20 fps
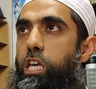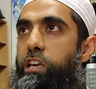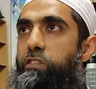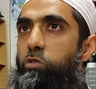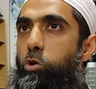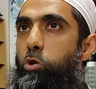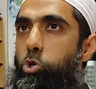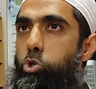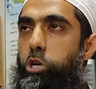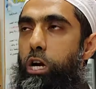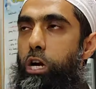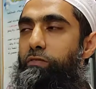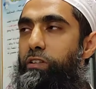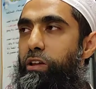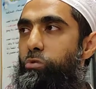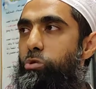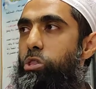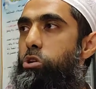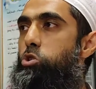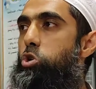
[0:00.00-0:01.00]
If you're
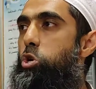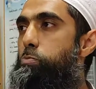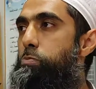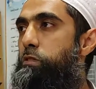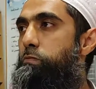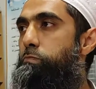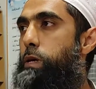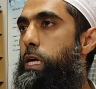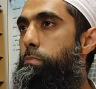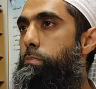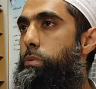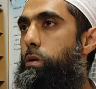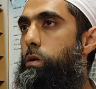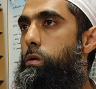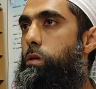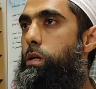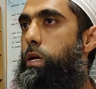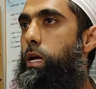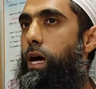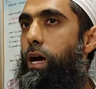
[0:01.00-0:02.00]
traveling with a group of
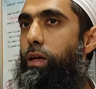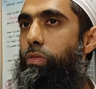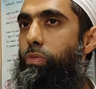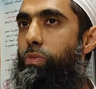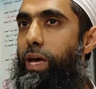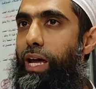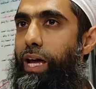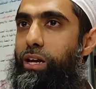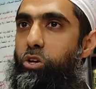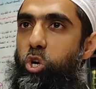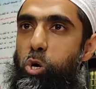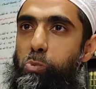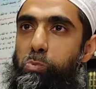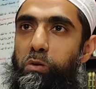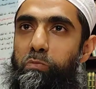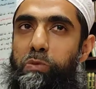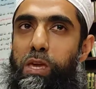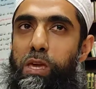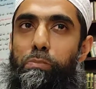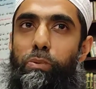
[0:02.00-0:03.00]
people and that group
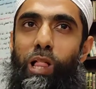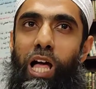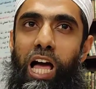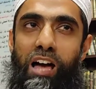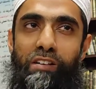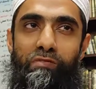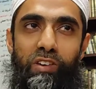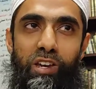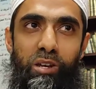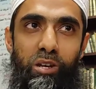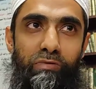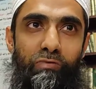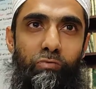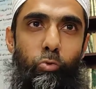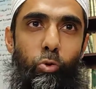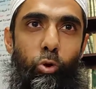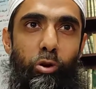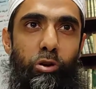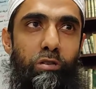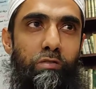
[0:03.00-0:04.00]
of people have enough
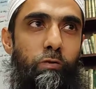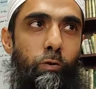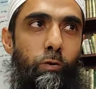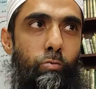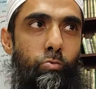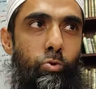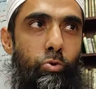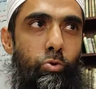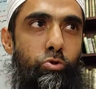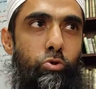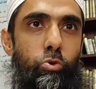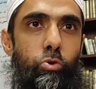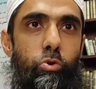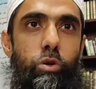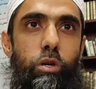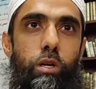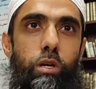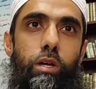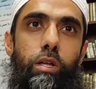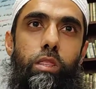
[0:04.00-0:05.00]
water for wudu,
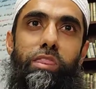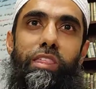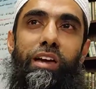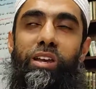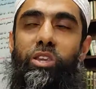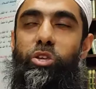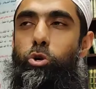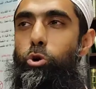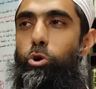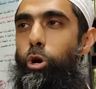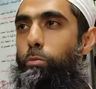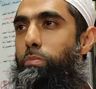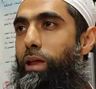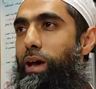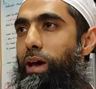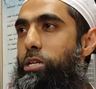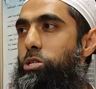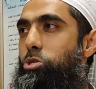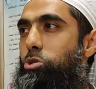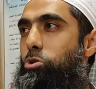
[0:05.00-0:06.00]
then you're
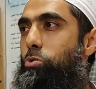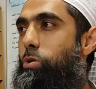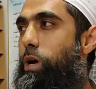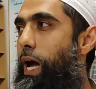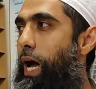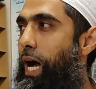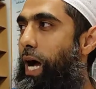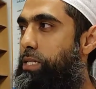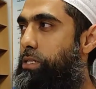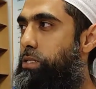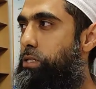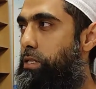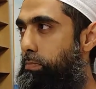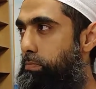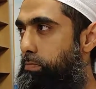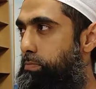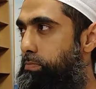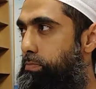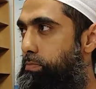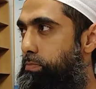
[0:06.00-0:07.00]
obliged to ask
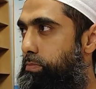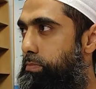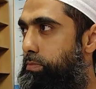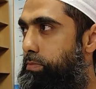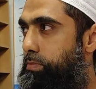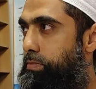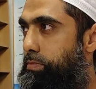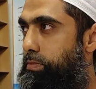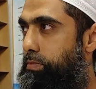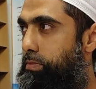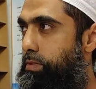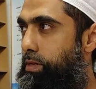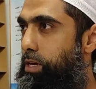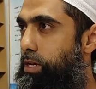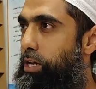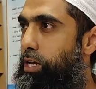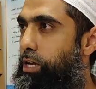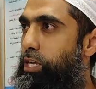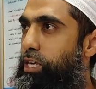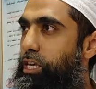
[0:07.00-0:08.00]
them.
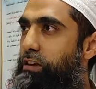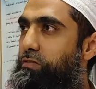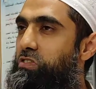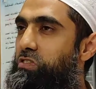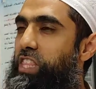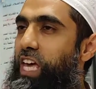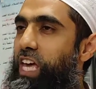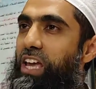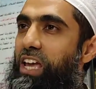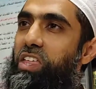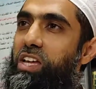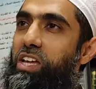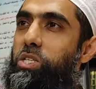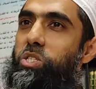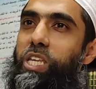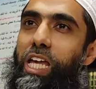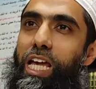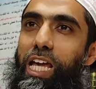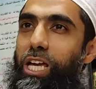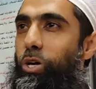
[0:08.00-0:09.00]
If they then
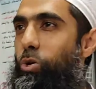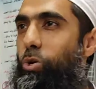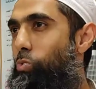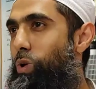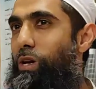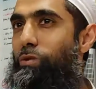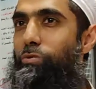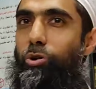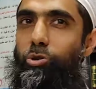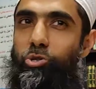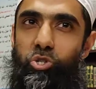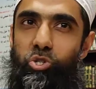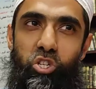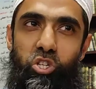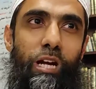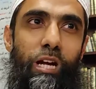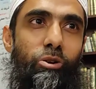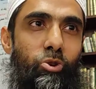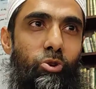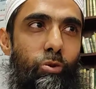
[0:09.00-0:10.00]
say, we won't
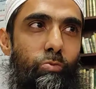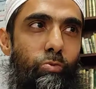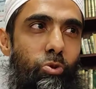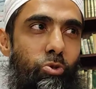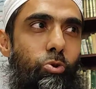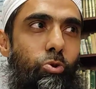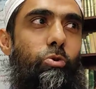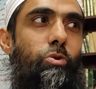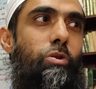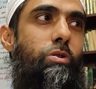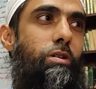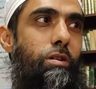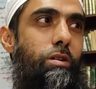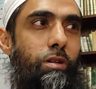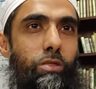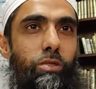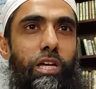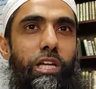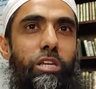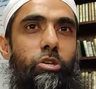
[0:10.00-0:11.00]
share your wudu,
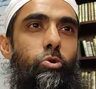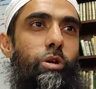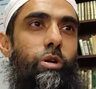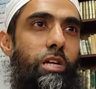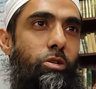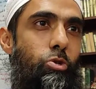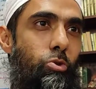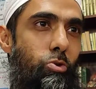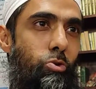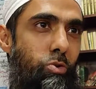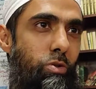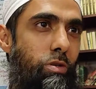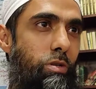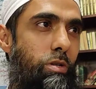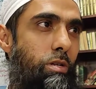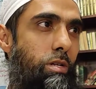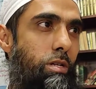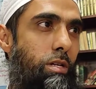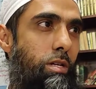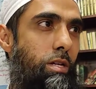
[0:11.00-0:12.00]
then you can do.
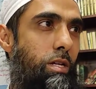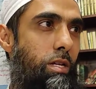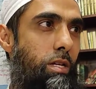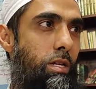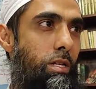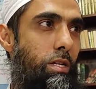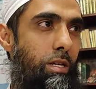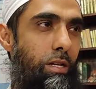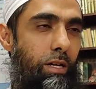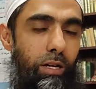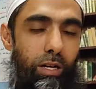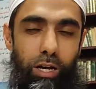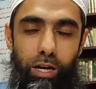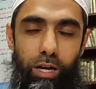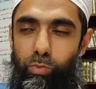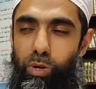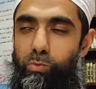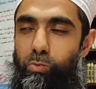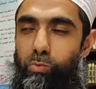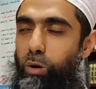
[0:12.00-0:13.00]

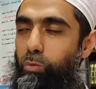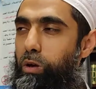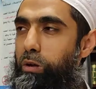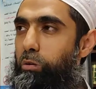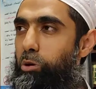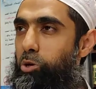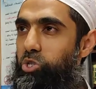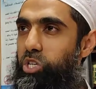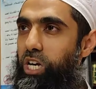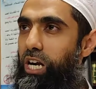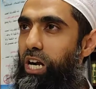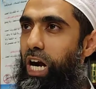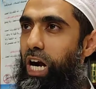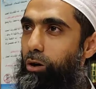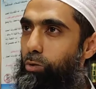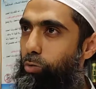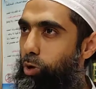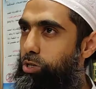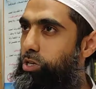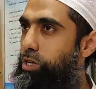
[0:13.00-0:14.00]
We won't share
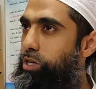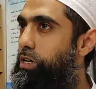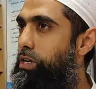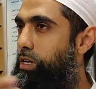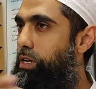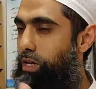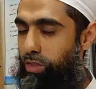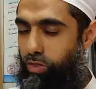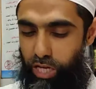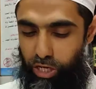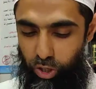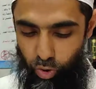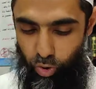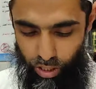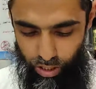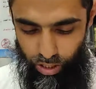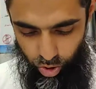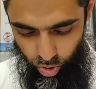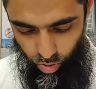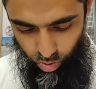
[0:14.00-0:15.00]
our water, then you
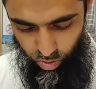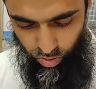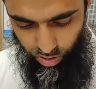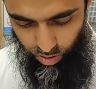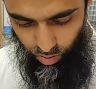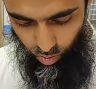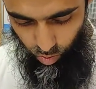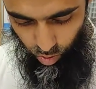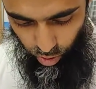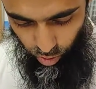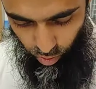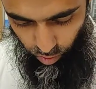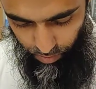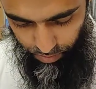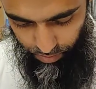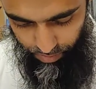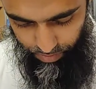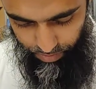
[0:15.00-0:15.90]
can do wudu.